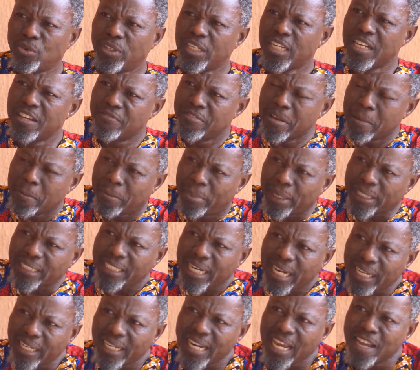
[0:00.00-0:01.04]
live a
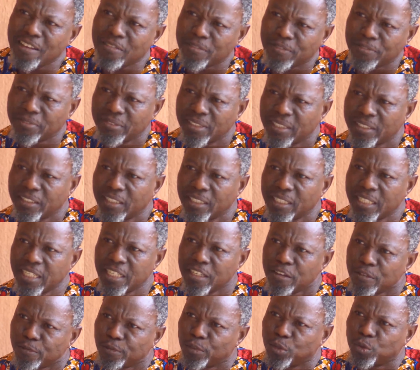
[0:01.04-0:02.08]
better life
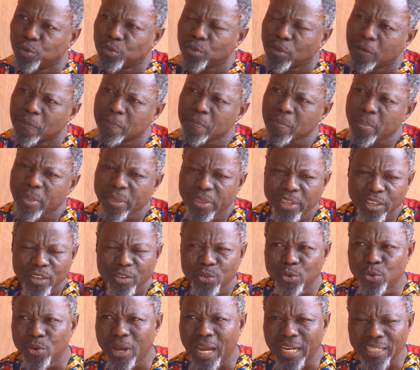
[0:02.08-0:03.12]
in the future.
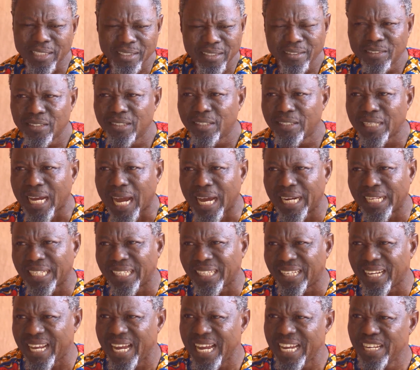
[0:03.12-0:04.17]
You are
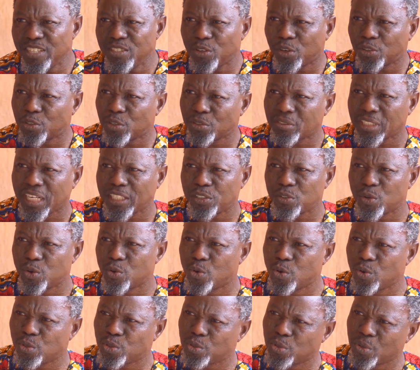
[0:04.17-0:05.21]
allowing your daughter to
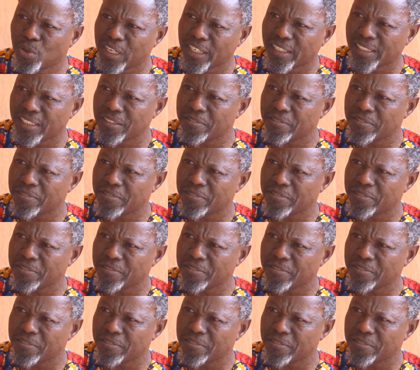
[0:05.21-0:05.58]
go to a